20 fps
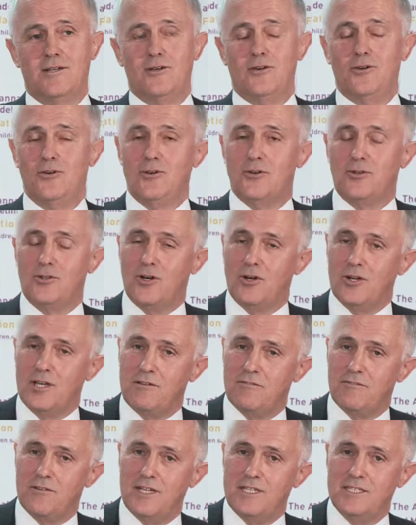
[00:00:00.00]
who your
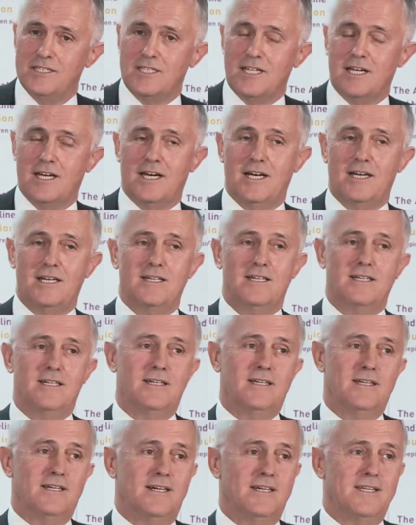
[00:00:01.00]
doggy friends are,
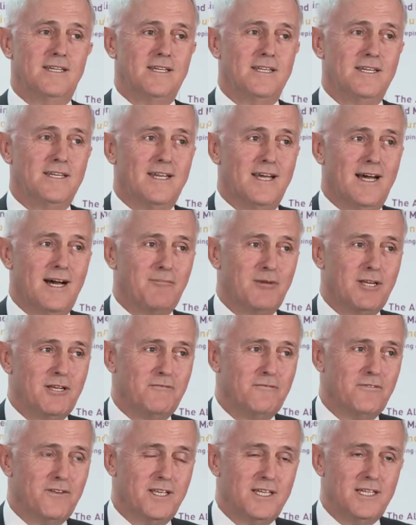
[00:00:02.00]
and indeed how many
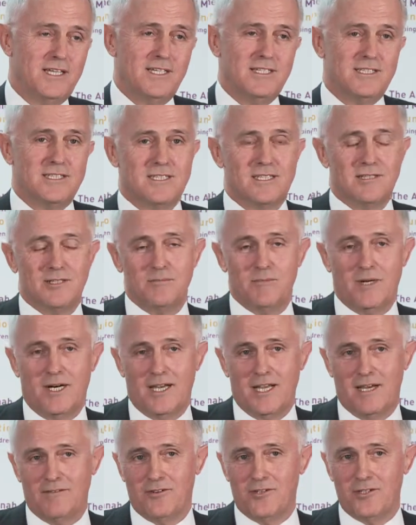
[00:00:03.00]
fleas you
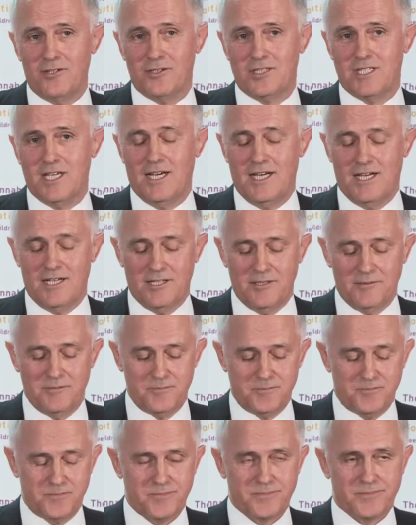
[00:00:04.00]
might have on your tail.
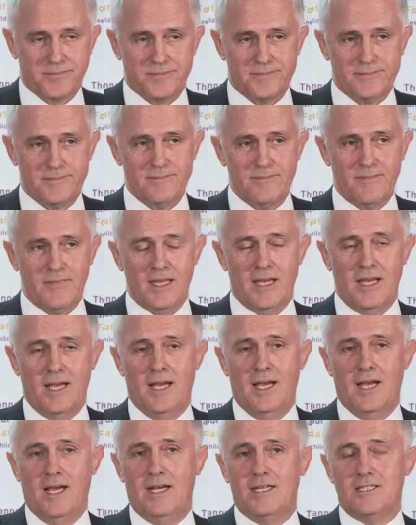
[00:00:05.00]

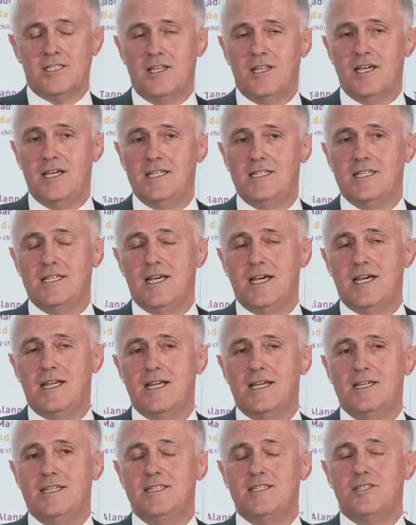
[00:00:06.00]
So the internet
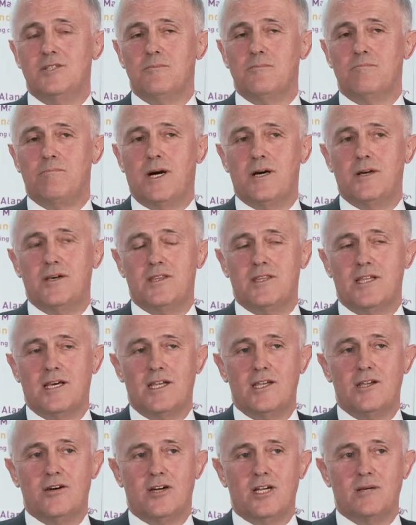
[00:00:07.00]
is both
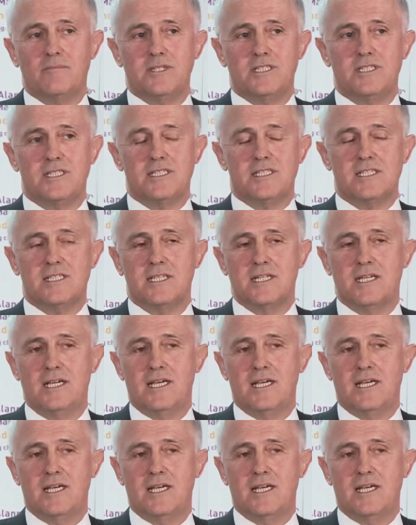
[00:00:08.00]
anonymous,